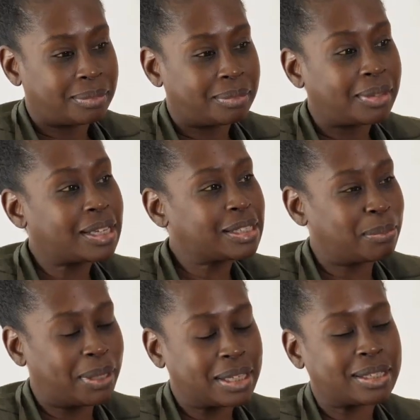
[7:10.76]
That's a
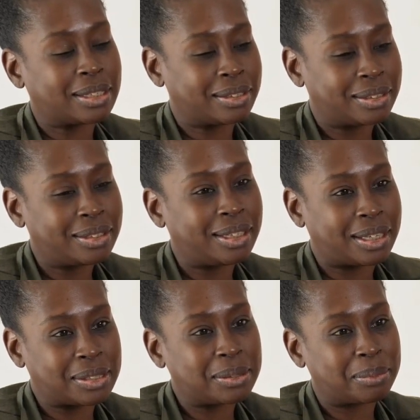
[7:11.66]
blessing,
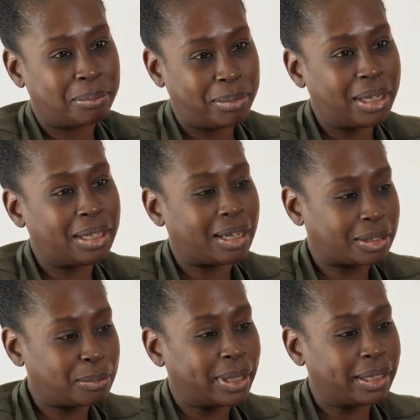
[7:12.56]
yes. Meeting
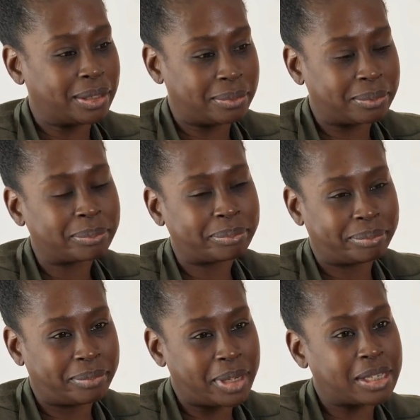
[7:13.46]
Dr. Blyden.
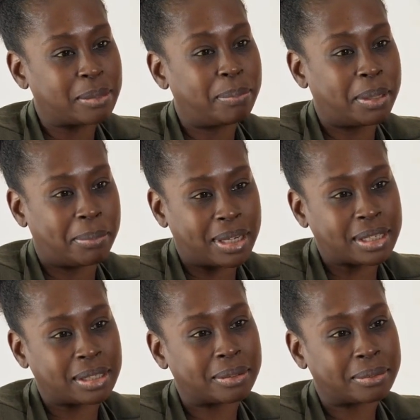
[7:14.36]
That's a big
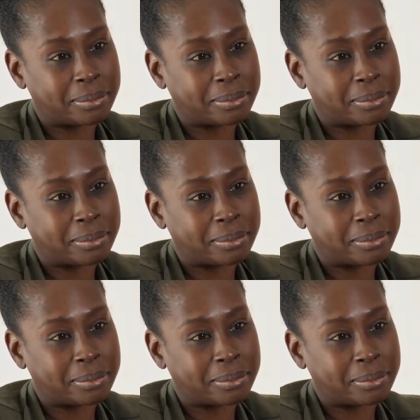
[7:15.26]
blessing.